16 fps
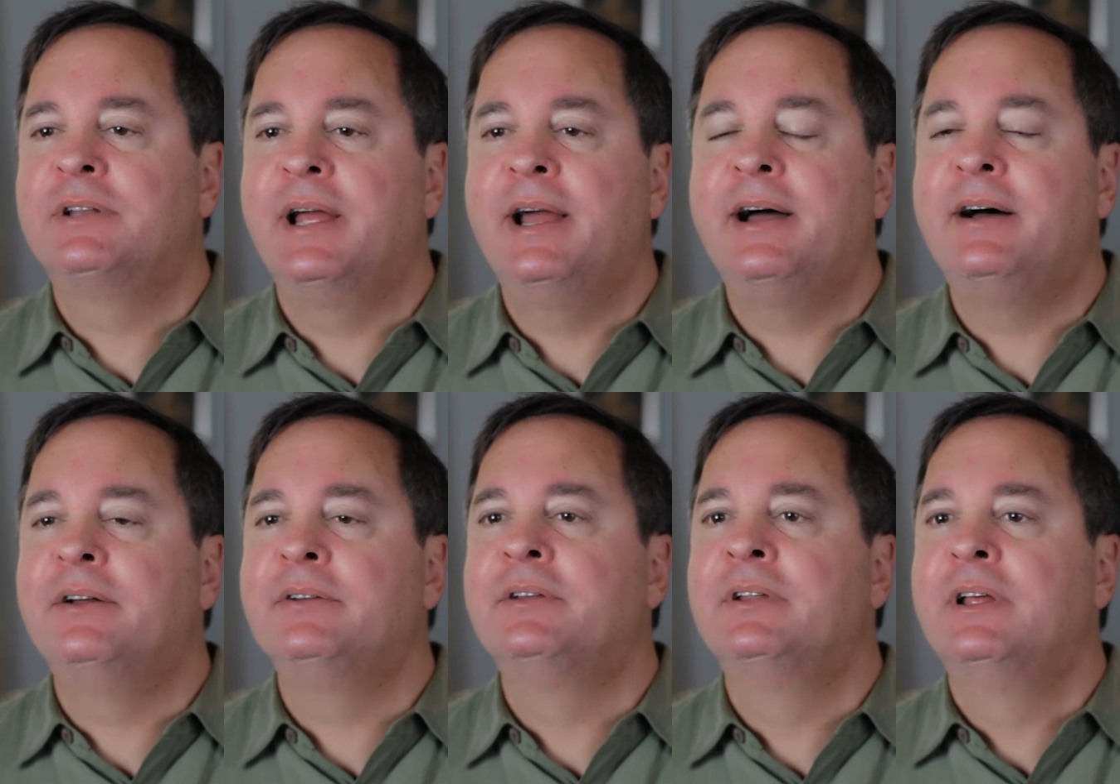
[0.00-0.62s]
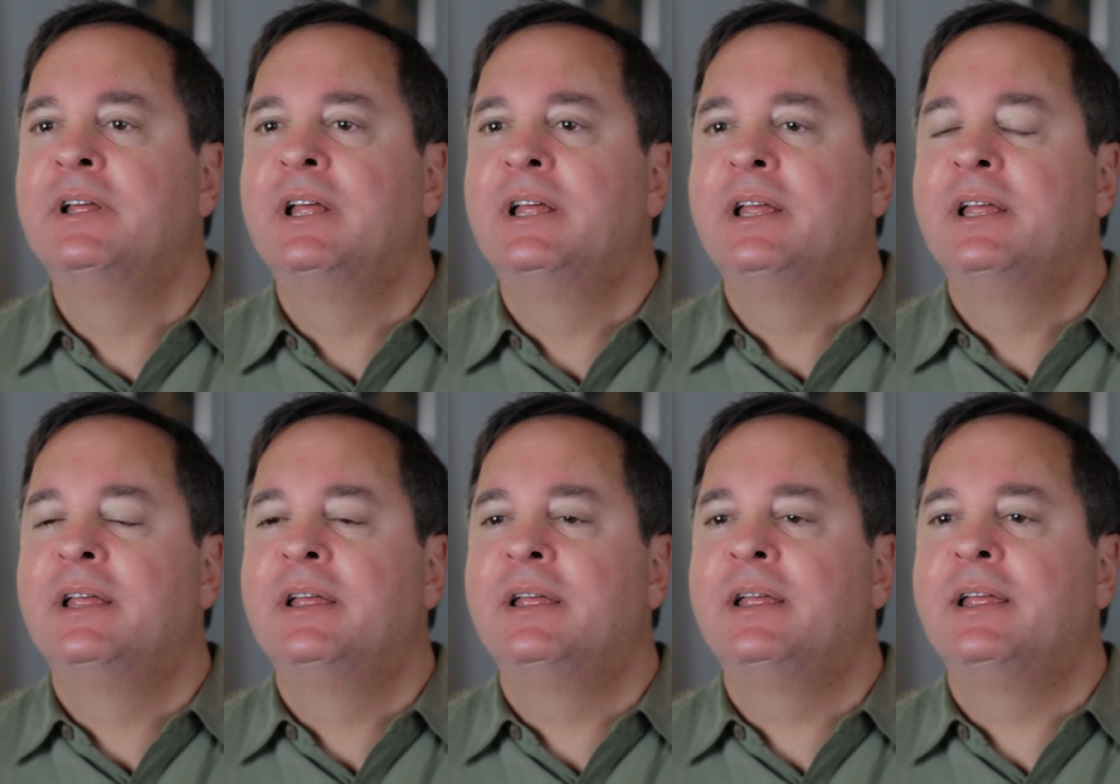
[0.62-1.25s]
down
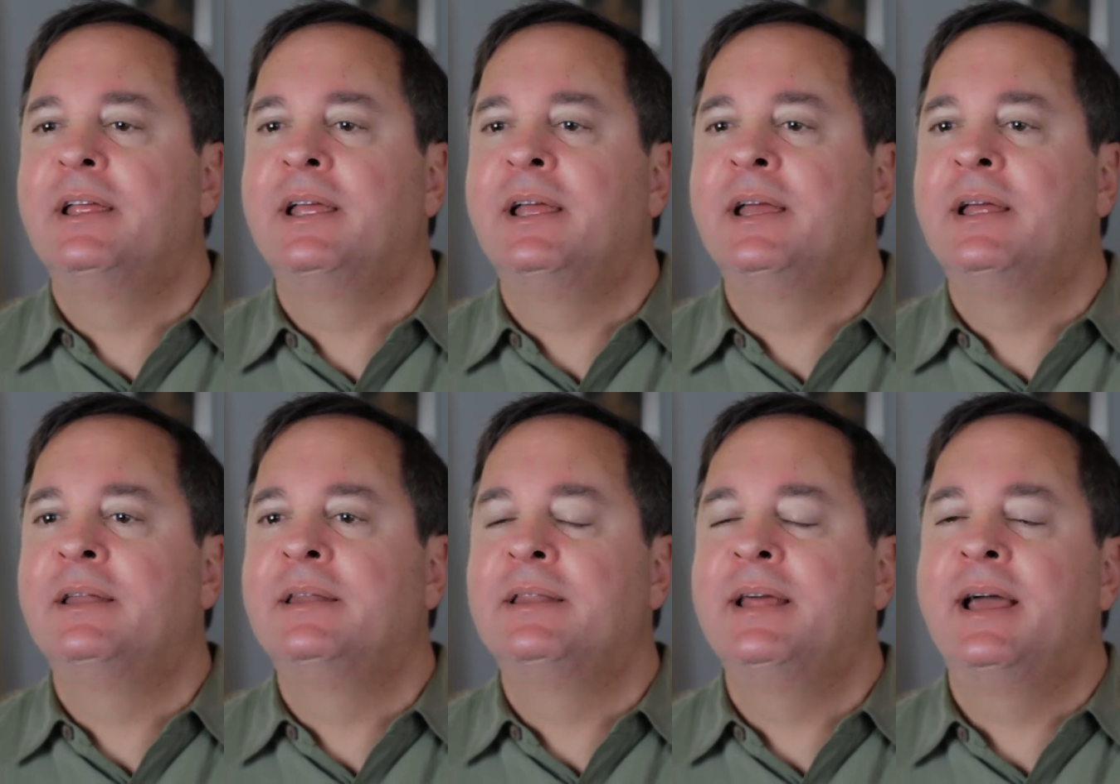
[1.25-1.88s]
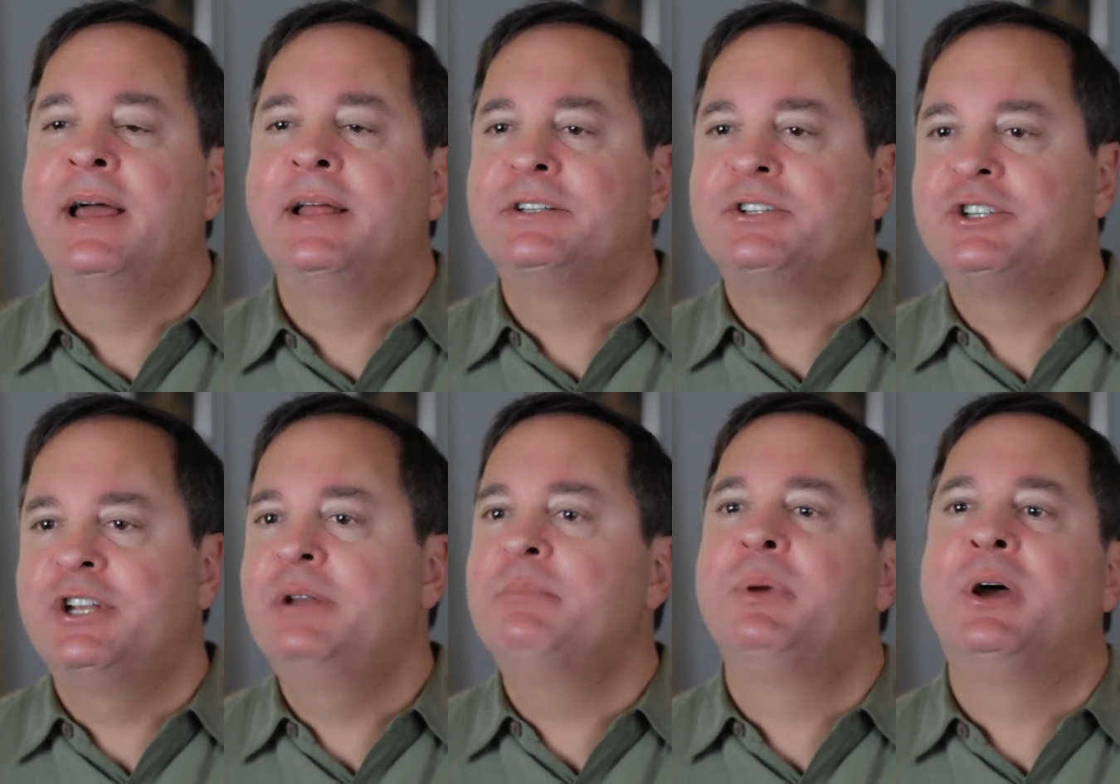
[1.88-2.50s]
and that
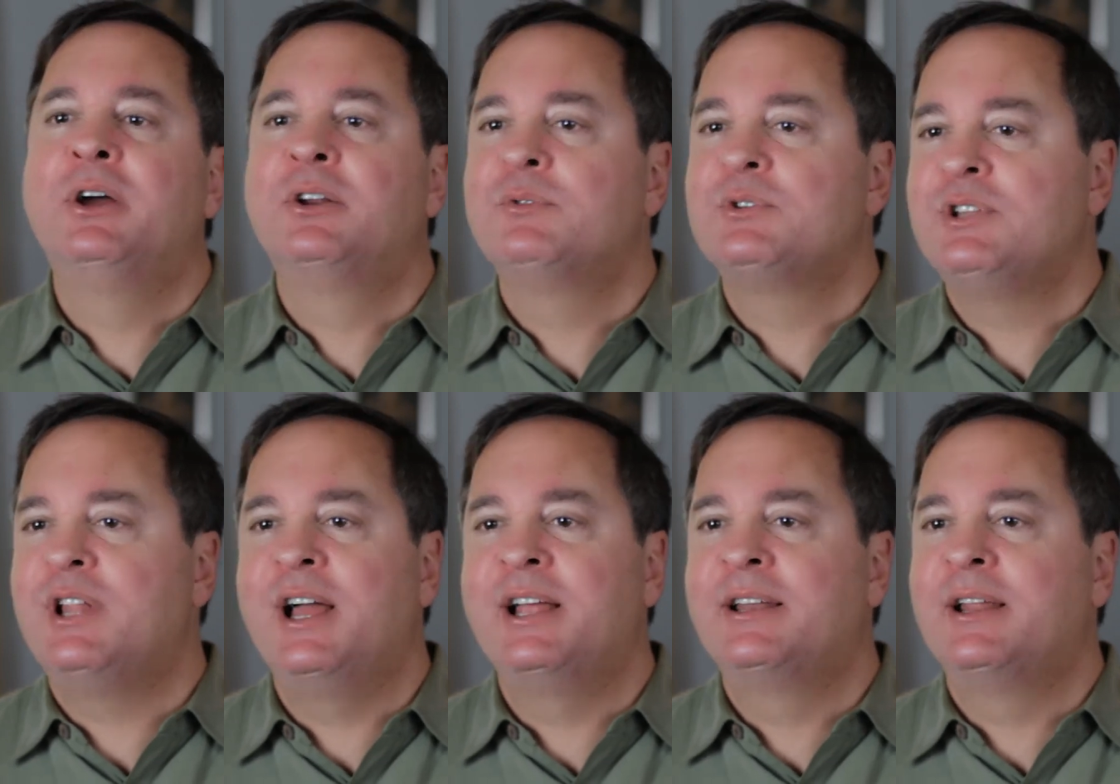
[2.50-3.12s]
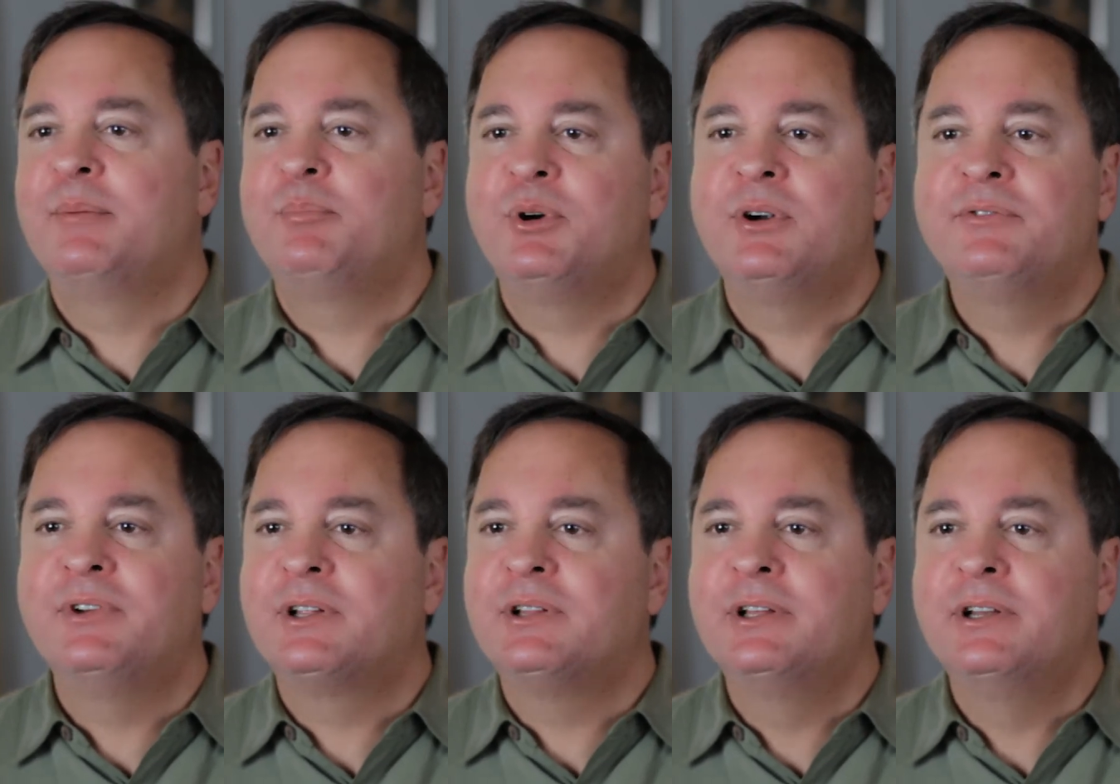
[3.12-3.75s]
shin bone was lined up
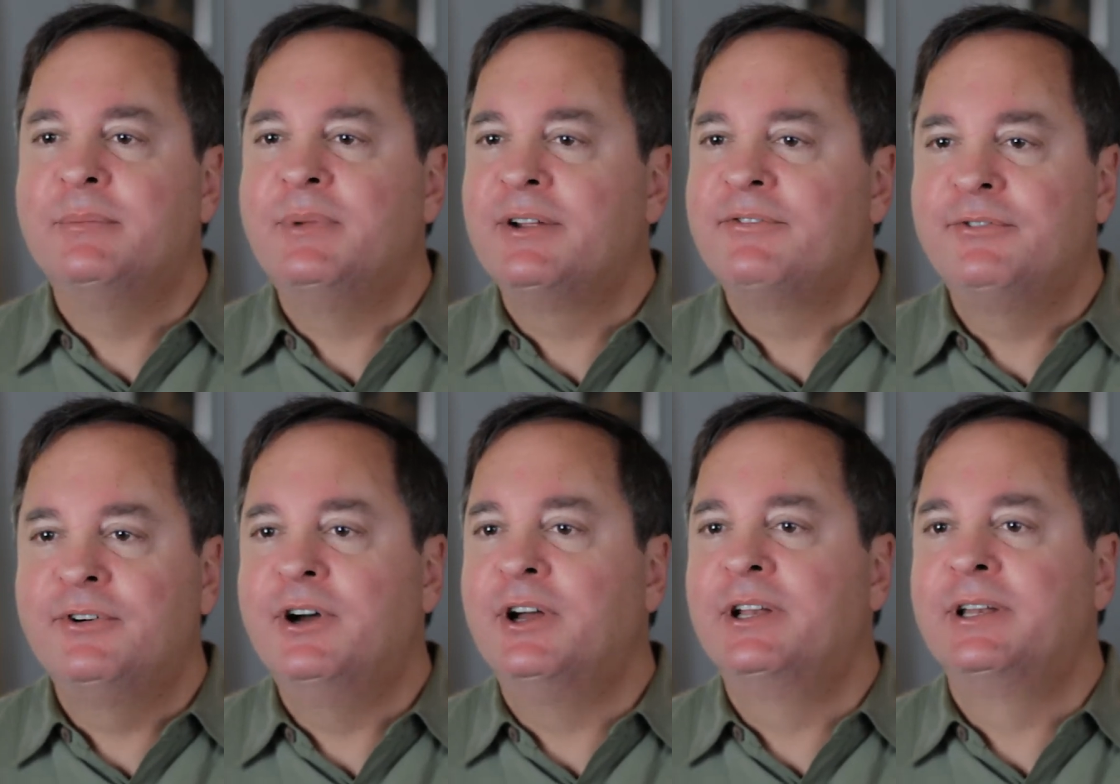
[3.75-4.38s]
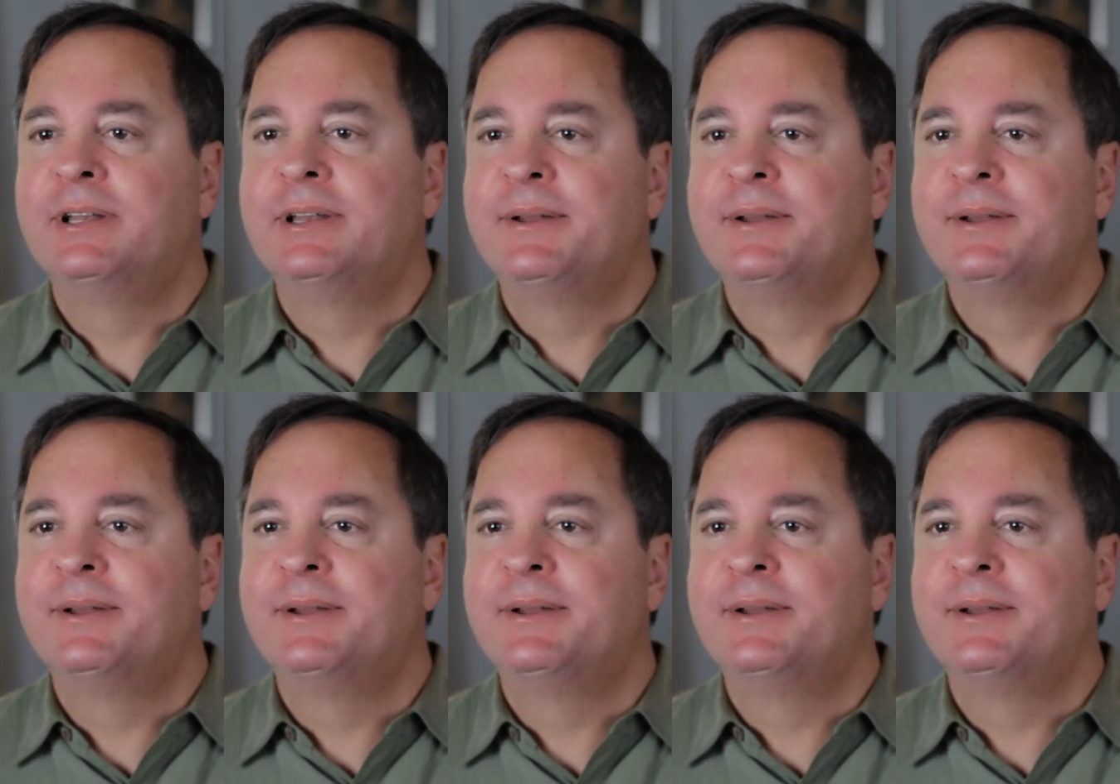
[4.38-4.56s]
perfectly to my foot.